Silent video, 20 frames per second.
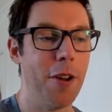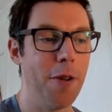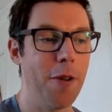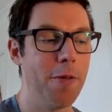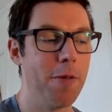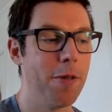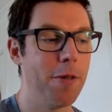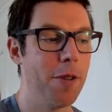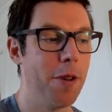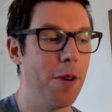
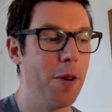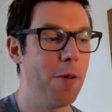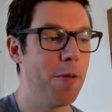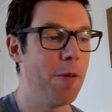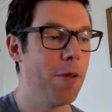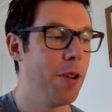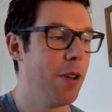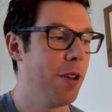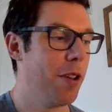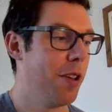
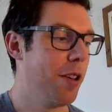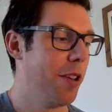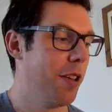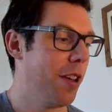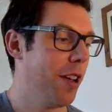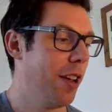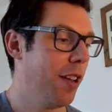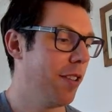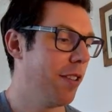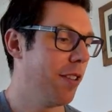So
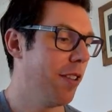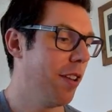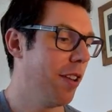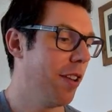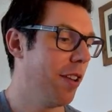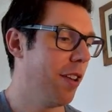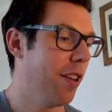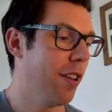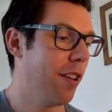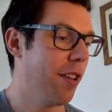it's
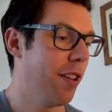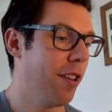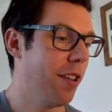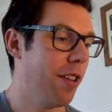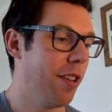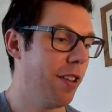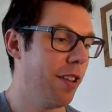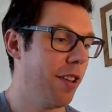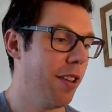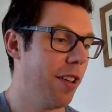
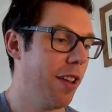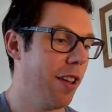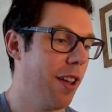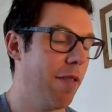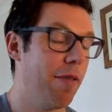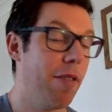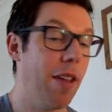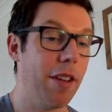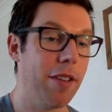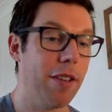
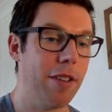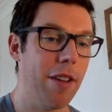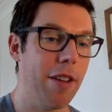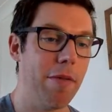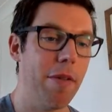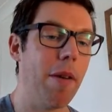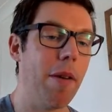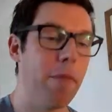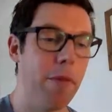if